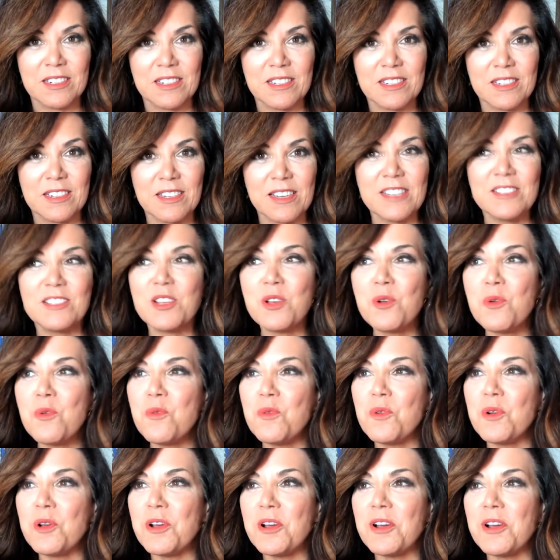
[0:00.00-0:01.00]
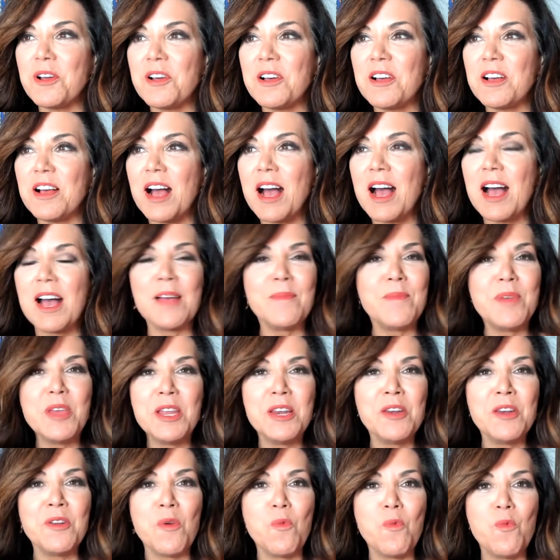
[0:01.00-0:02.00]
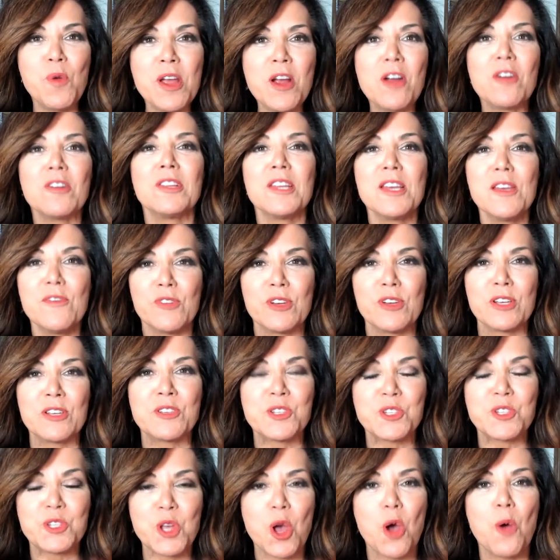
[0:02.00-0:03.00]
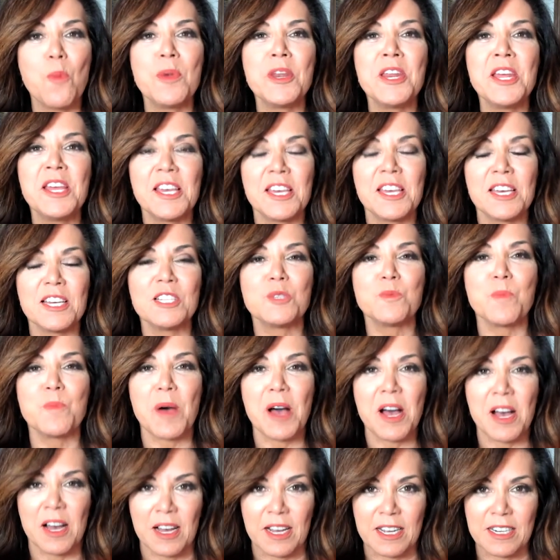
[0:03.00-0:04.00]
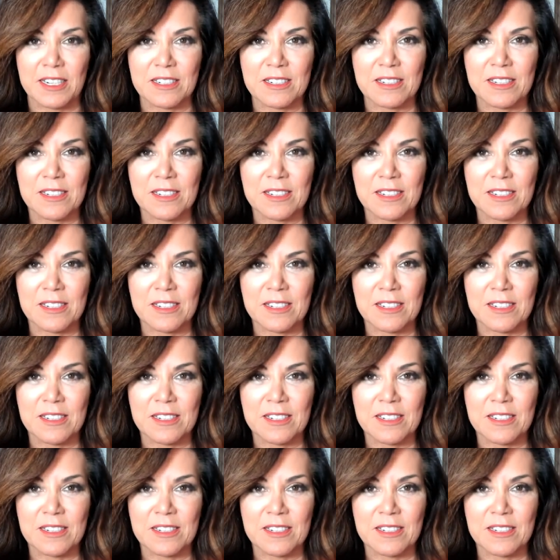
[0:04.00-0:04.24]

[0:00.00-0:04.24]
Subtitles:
And so, we are leaving so many kids behind.